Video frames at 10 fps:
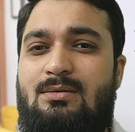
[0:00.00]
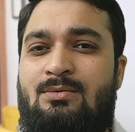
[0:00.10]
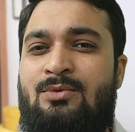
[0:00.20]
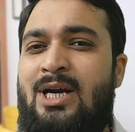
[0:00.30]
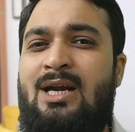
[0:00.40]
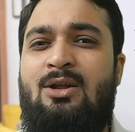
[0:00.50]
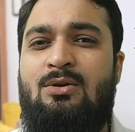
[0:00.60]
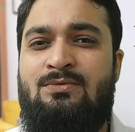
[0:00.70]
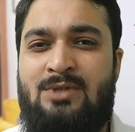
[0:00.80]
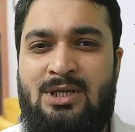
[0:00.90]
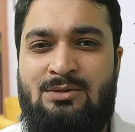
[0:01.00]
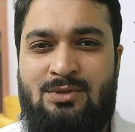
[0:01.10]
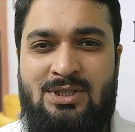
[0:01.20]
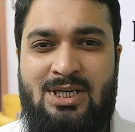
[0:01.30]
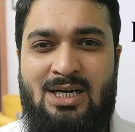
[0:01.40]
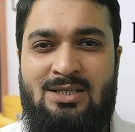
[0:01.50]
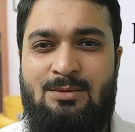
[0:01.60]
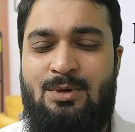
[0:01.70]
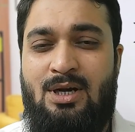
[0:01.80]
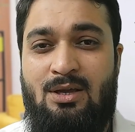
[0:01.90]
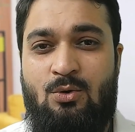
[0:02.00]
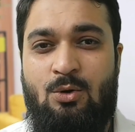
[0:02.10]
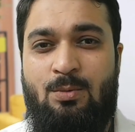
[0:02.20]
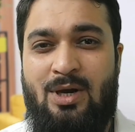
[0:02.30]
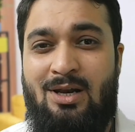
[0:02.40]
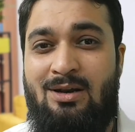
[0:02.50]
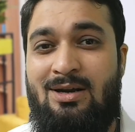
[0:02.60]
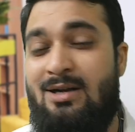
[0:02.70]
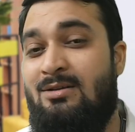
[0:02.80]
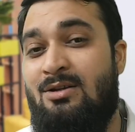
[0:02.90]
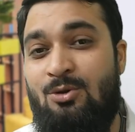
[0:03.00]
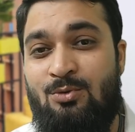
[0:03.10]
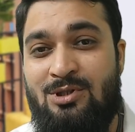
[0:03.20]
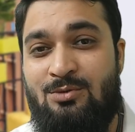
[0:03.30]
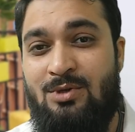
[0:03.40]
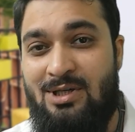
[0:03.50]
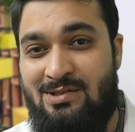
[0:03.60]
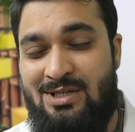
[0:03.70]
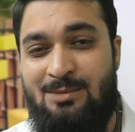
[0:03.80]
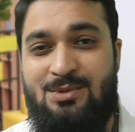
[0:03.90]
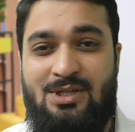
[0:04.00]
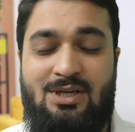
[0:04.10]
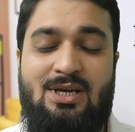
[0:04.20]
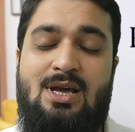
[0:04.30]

variety of things with chat gpt copilot and the newest one is deepseek